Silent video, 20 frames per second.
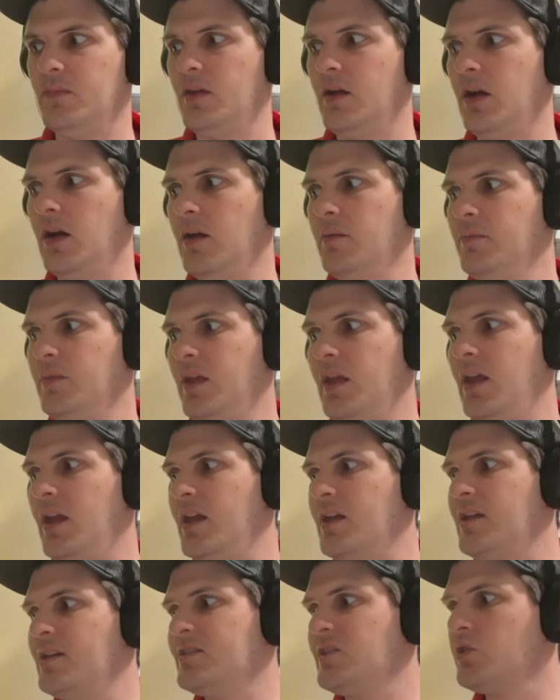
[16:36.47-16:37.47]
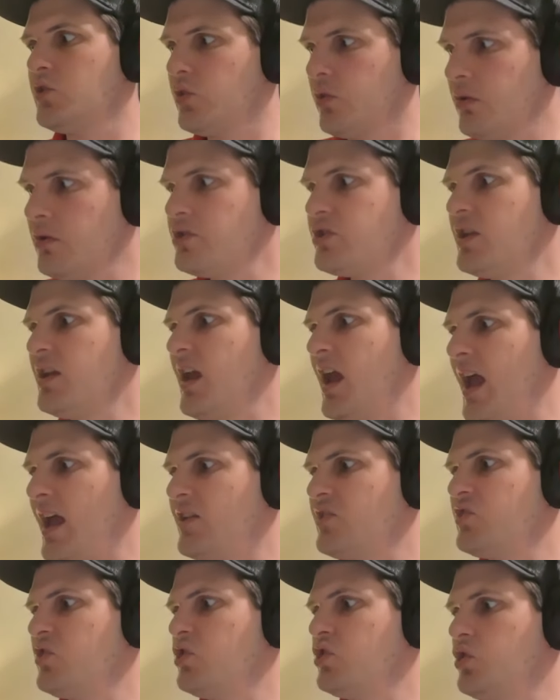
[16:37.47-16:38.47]
Um, as encouraging
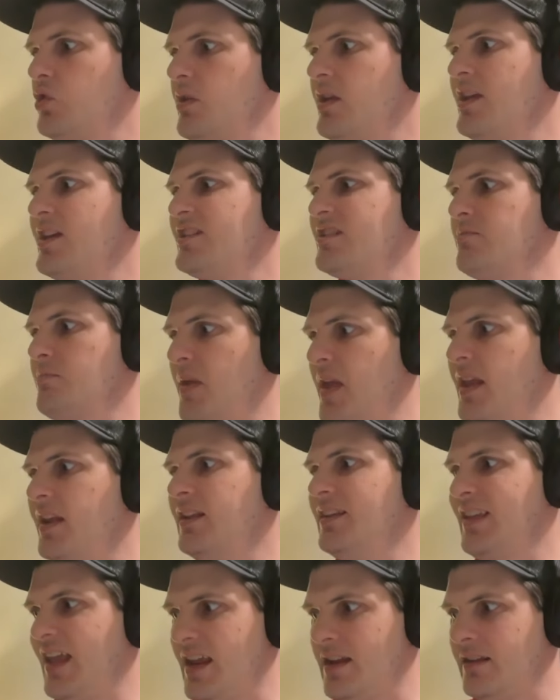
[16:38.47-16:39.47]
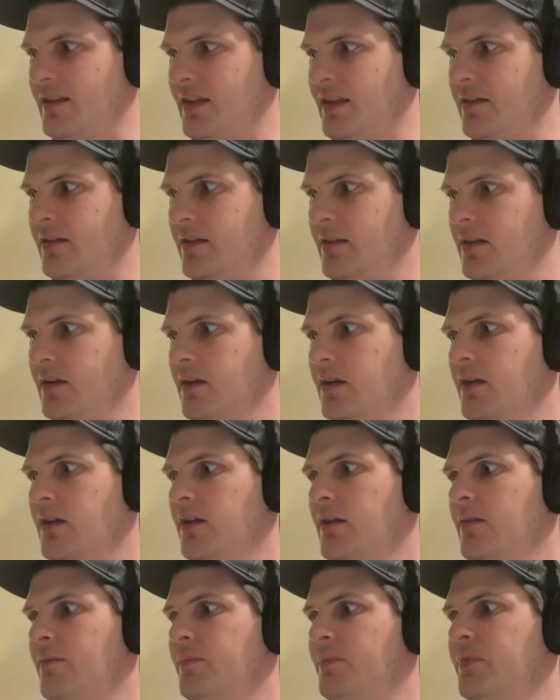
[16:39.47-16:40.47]
as the shooting has been lately,
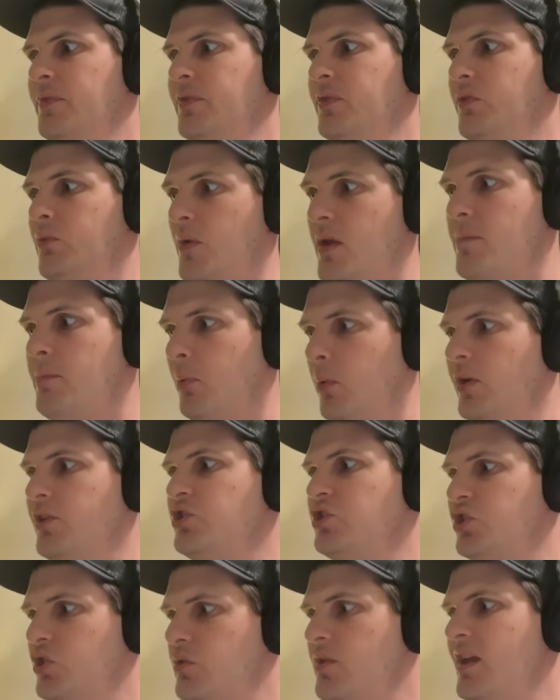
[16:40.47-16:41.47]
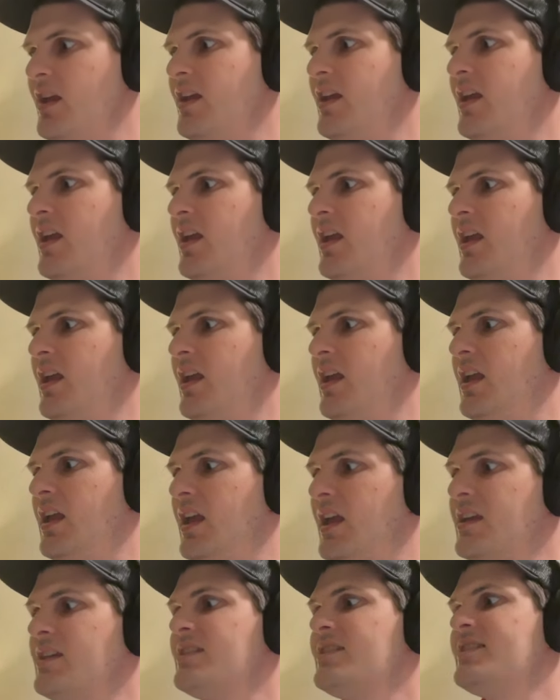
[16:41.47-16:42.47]
three-point shooting
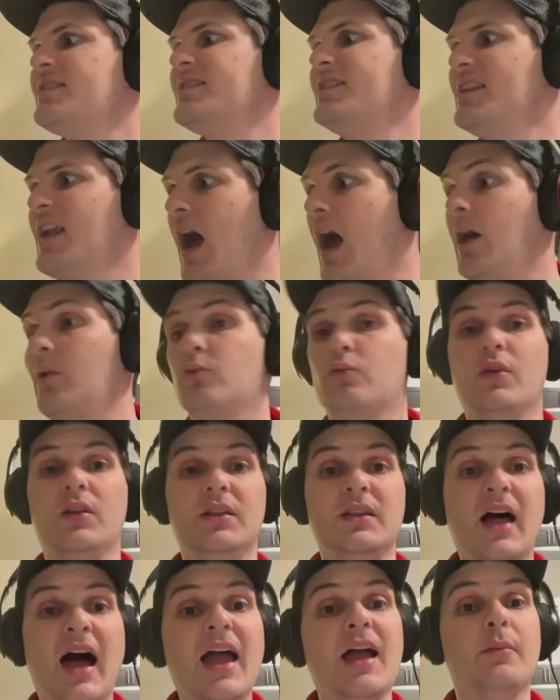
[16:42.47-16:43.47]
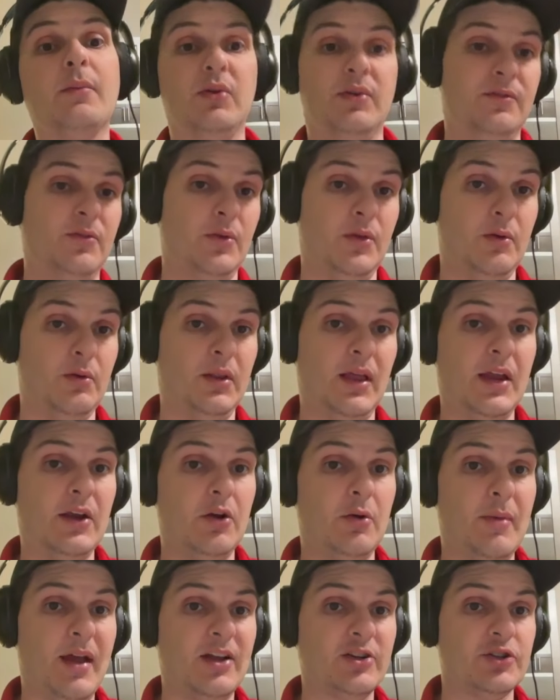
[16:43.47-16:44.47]
is not reliable for the Orlando
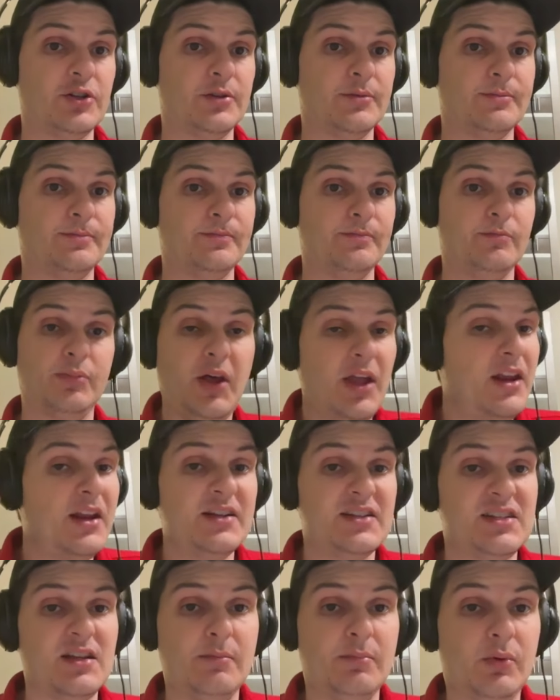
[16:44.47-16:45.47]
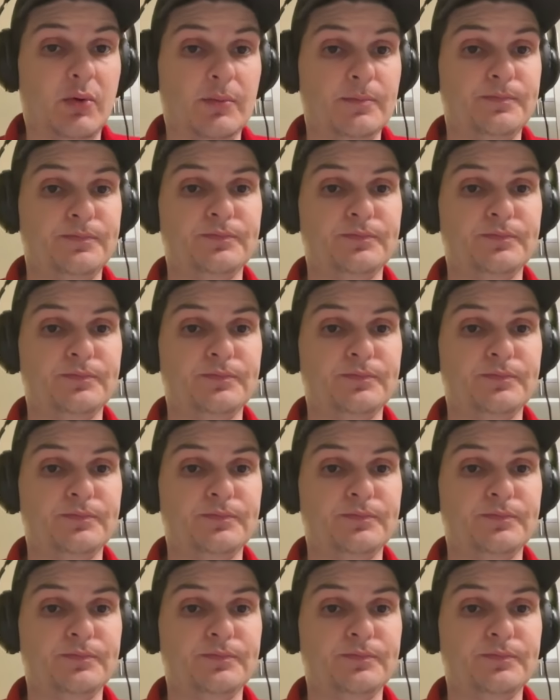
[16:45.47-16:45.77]
Magic, plain and simple.